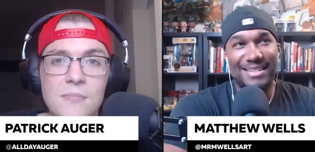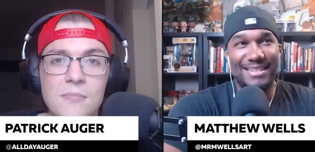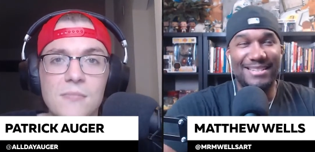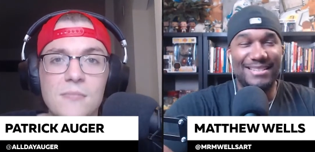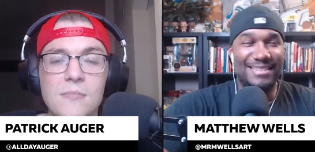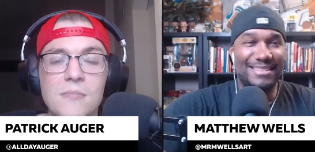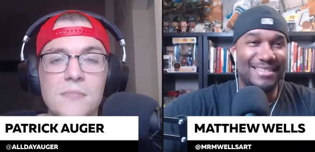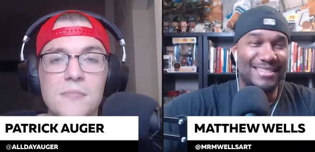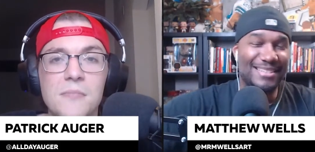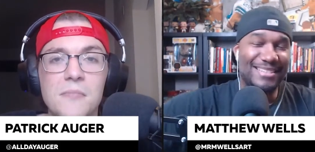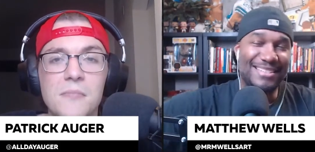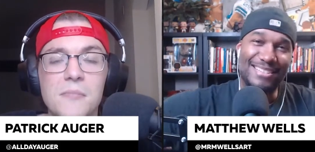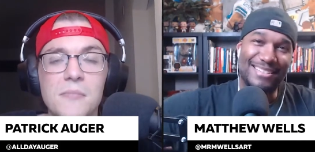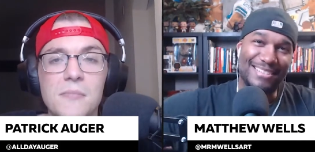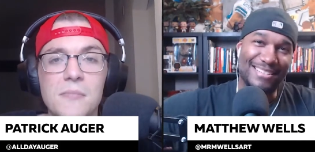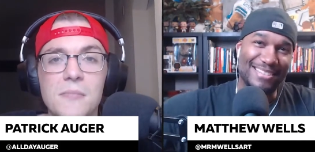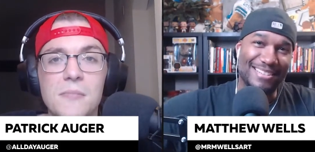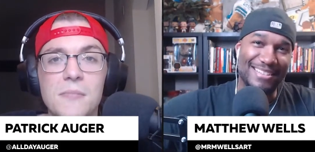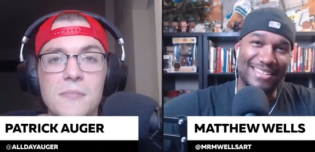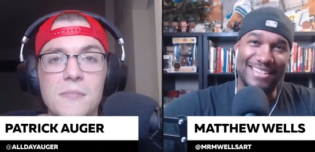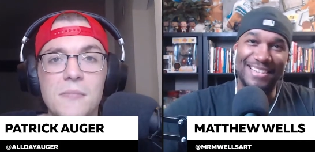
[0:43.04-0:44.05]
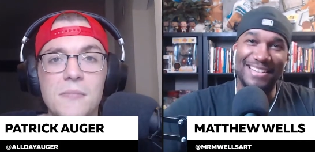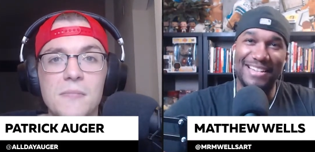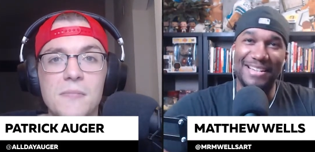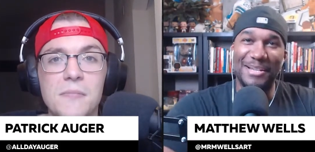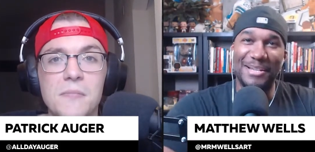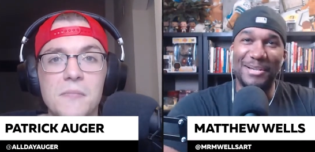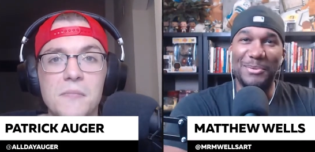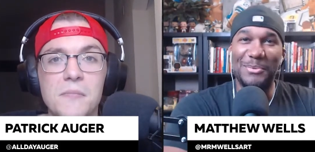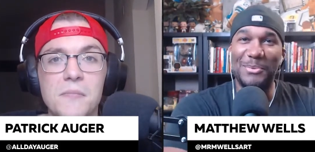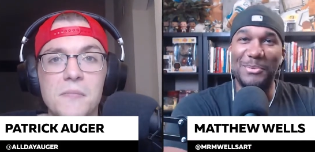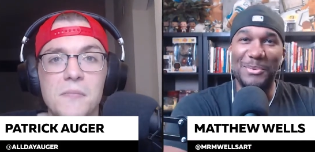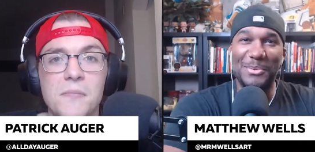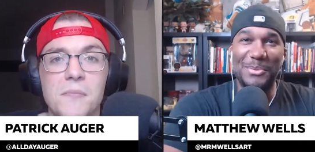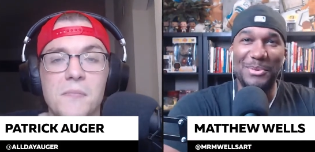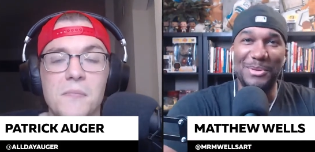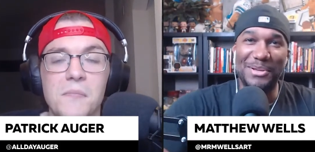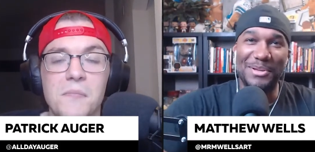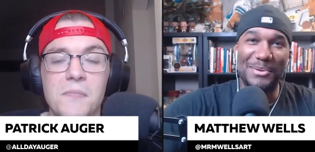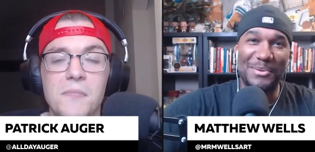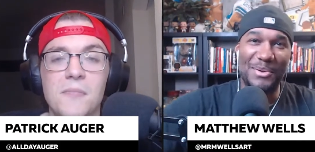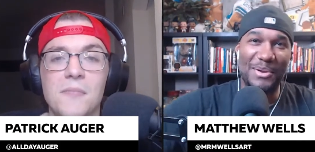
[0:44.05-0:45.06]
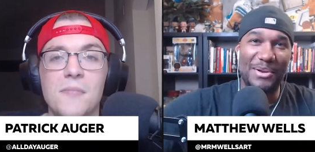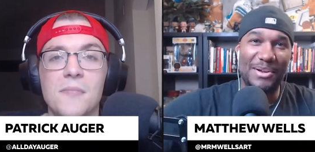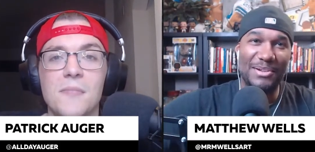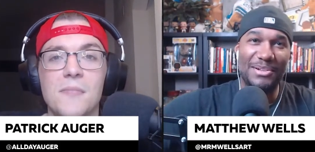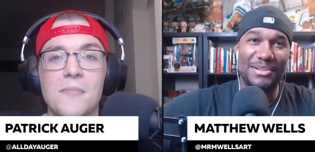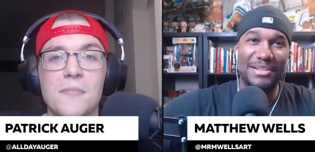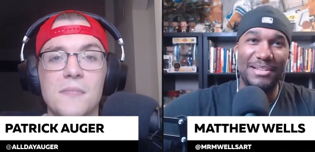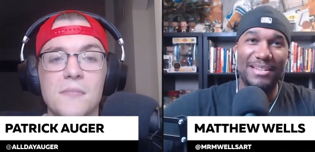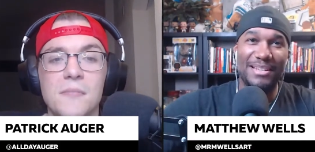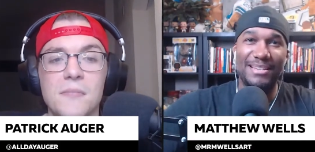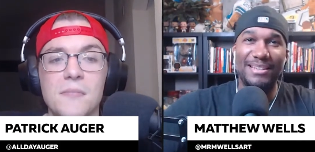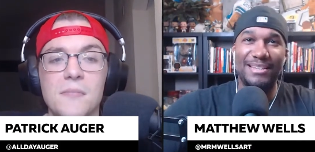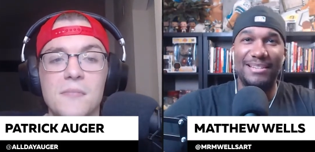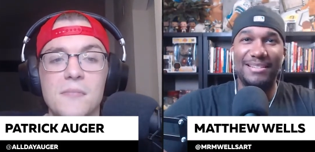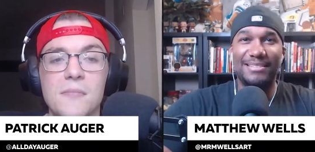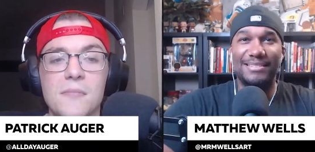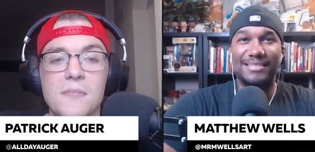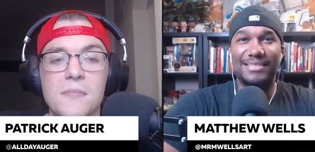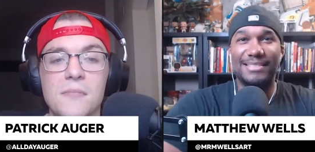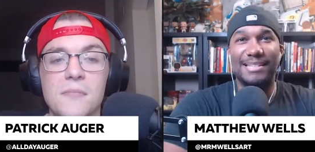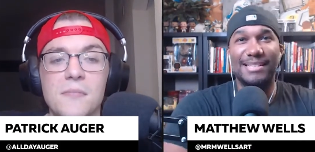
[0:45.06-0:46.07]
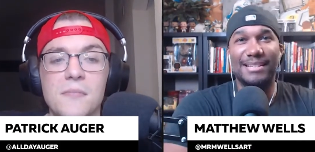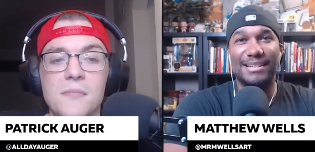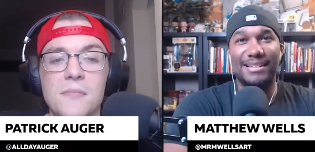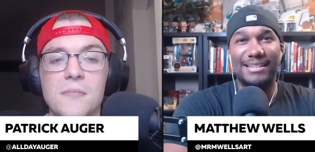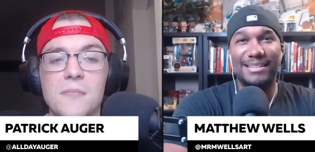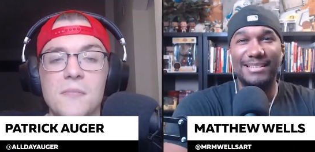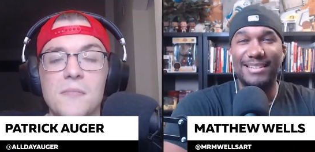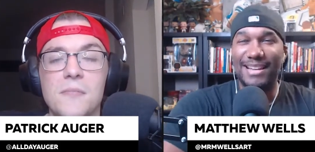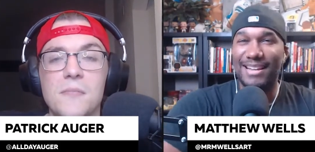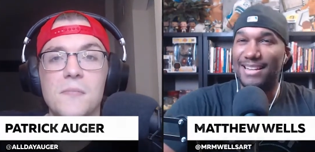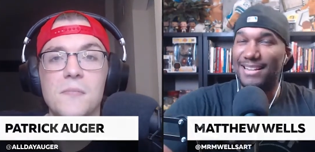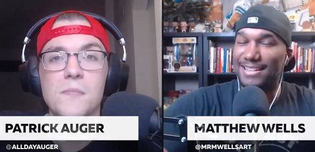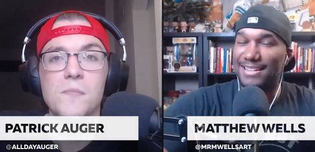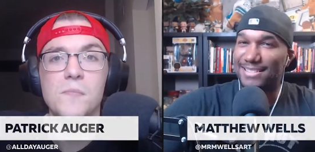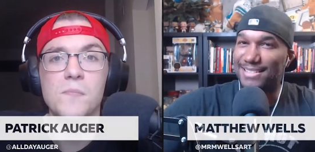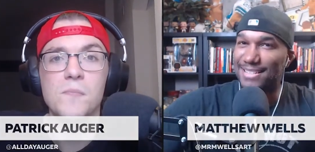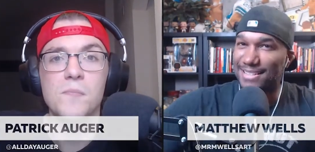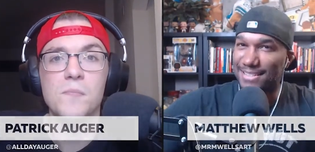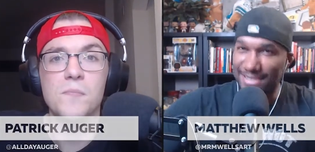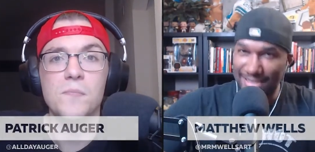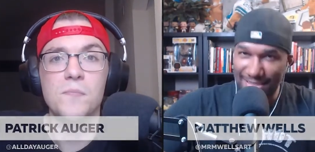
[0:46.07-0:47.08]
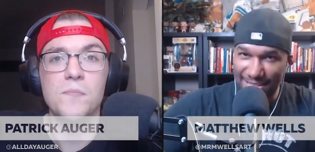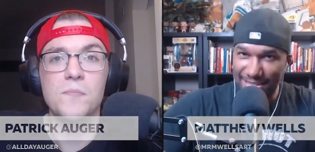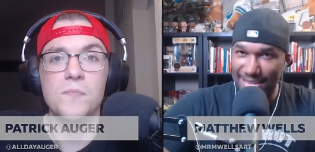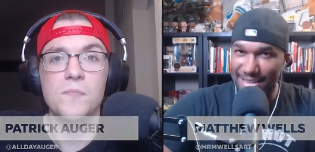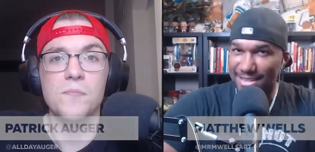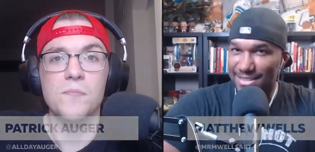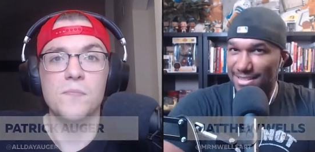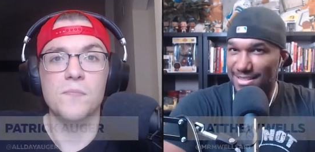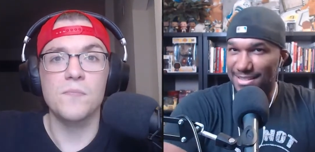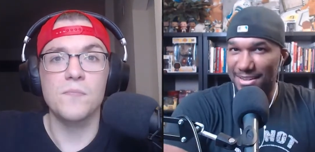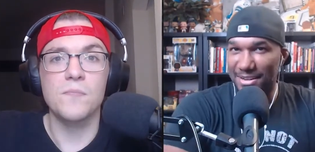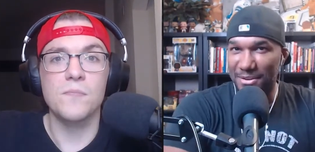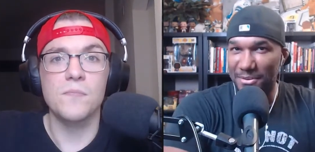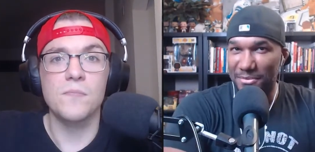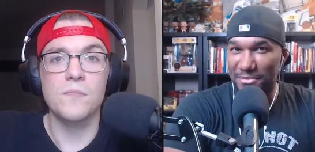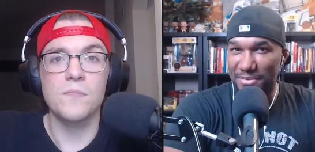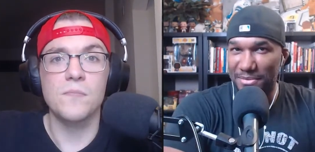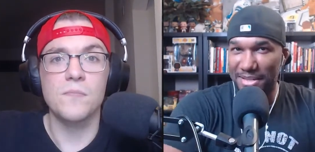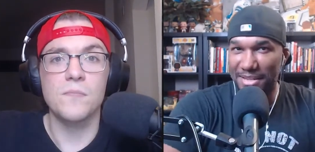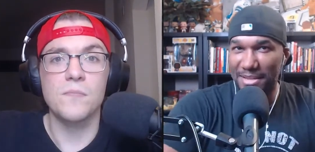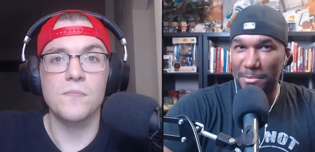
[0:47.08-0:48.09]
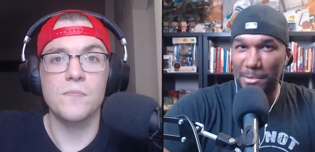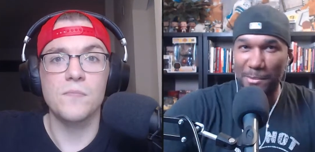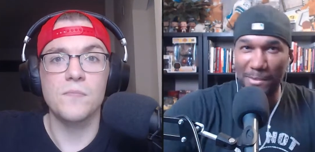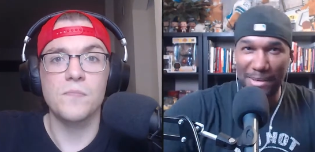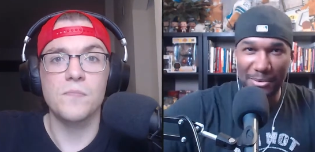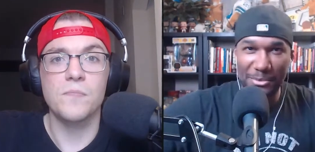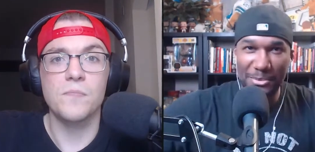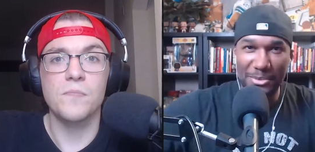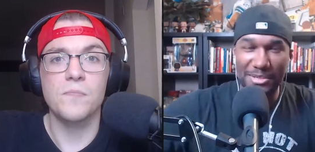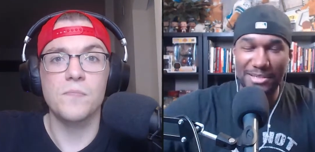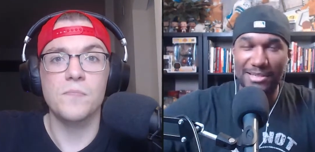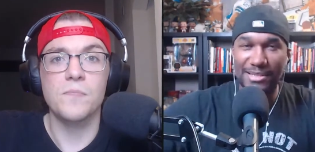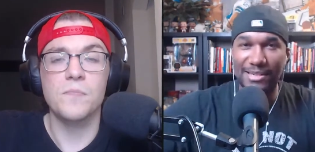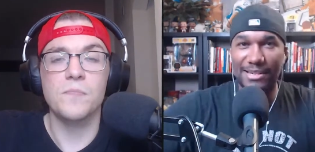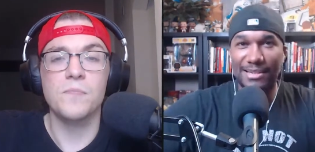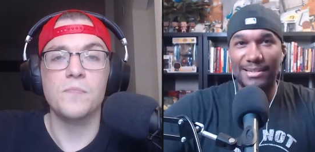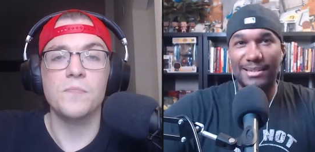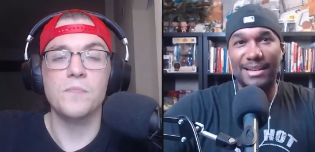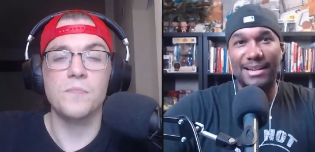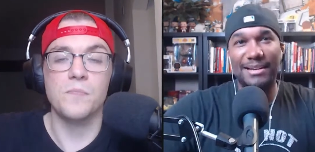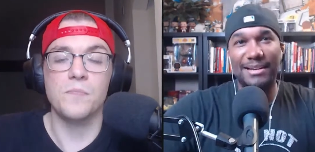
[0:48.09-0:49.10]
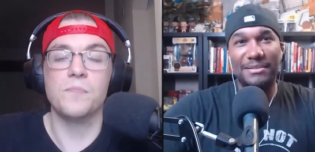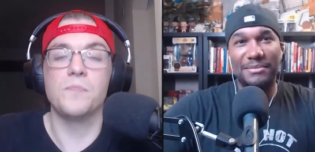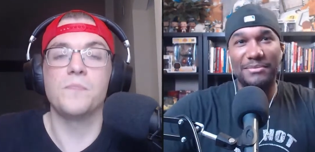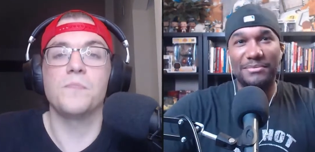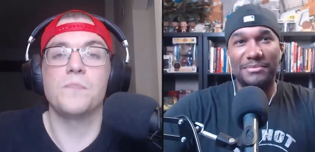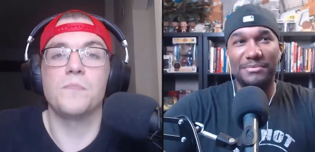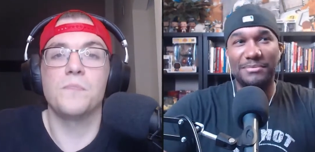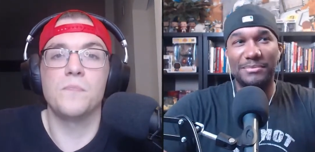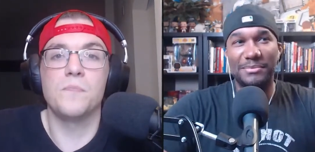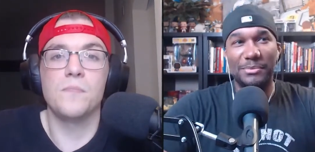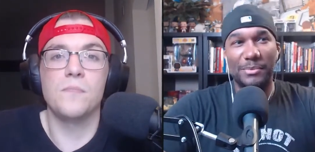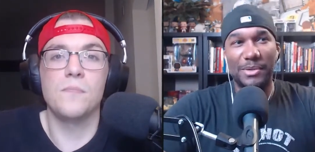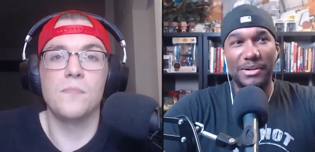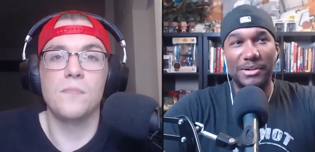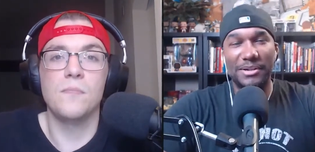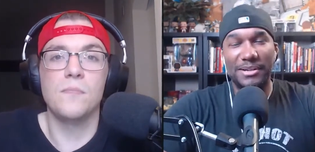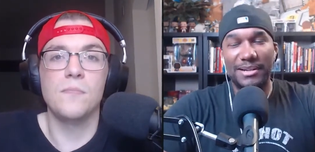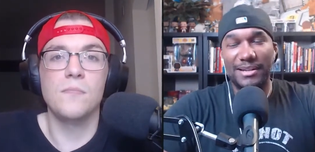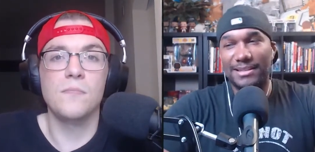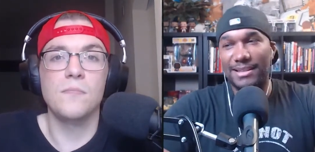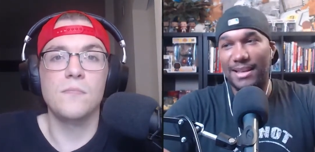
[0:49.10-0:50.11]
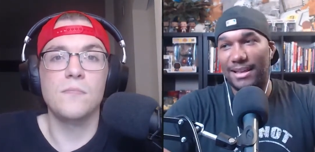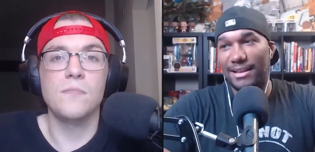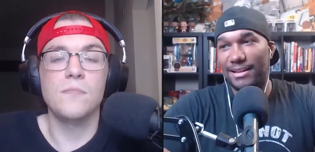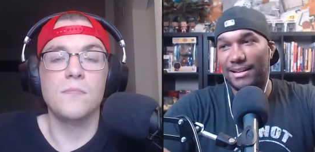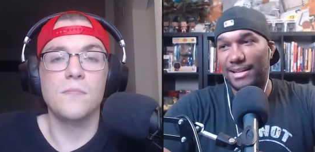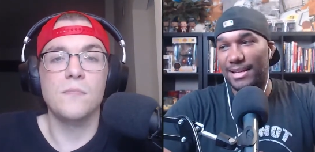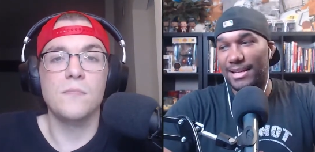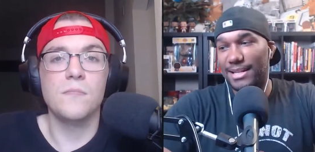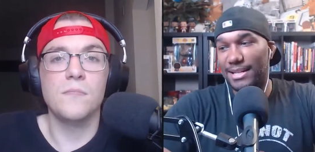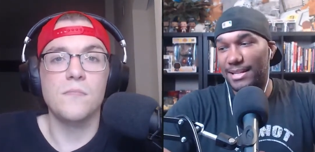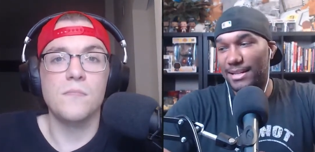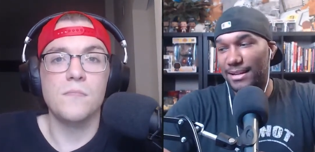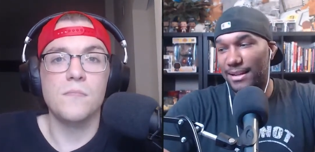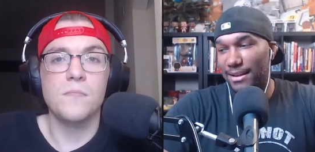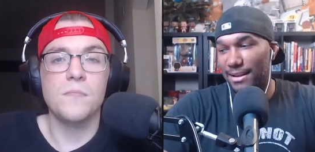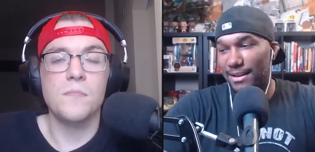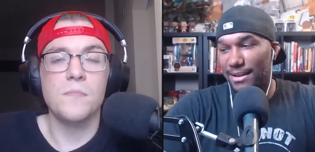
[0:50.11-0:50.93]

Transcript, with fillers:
Speaker 1: just, again, the ugly inconsistencies of the MMA rule set kind of rearing its head again.